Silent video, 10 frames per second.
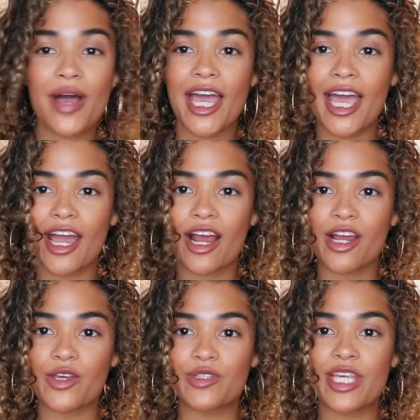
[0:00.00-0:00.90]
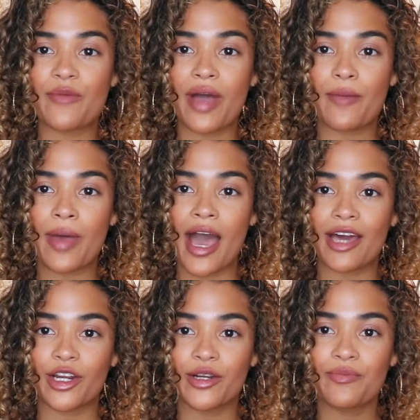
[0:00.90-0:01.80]
my hair using my
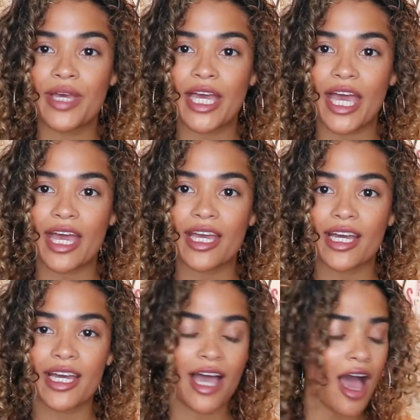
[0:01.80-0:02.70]
pattern pick,